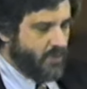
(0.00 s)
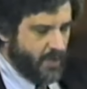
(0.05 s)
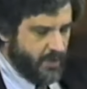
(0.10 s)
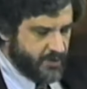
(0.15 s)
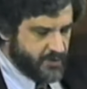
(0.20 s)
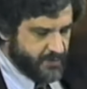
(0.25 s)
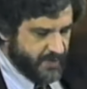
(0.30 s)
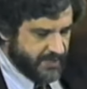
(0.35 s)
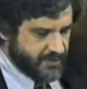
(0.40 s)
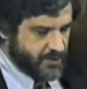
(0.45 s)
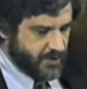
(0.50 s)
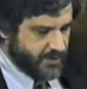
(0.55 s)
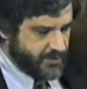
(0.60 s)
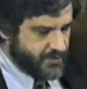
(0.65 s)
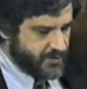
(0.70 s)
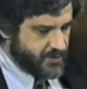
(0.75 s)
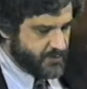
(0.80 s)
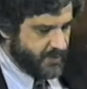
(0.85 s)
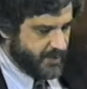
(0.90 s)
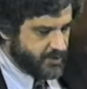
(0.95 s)
whose
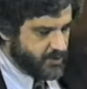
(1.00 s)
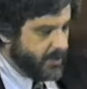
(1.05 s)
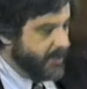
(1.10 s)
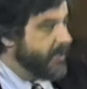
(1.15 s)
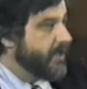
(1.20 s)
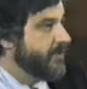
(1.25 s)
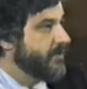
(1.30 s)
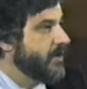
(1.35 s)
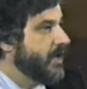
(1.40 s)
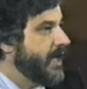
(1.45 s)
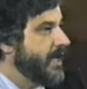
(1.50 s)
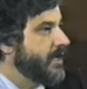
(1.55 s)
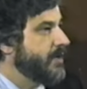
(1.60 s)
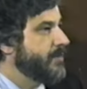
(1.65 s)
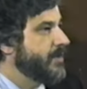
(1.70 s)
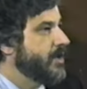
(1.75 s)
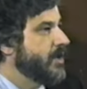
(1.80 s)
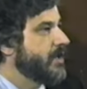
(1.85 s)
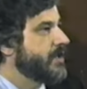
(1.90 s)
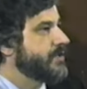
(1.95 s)
Mexicans, especially and other Latin
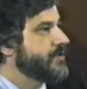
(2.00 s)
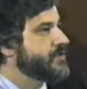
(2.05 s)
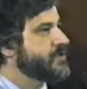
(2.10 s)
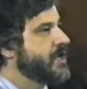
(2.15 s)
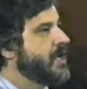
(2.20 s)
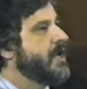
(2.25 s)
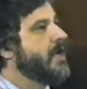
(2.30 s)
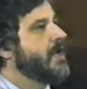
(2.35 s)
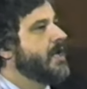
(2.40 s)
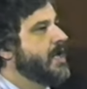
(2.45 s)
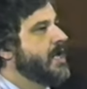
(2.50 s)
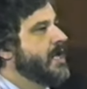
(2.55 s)
Americans,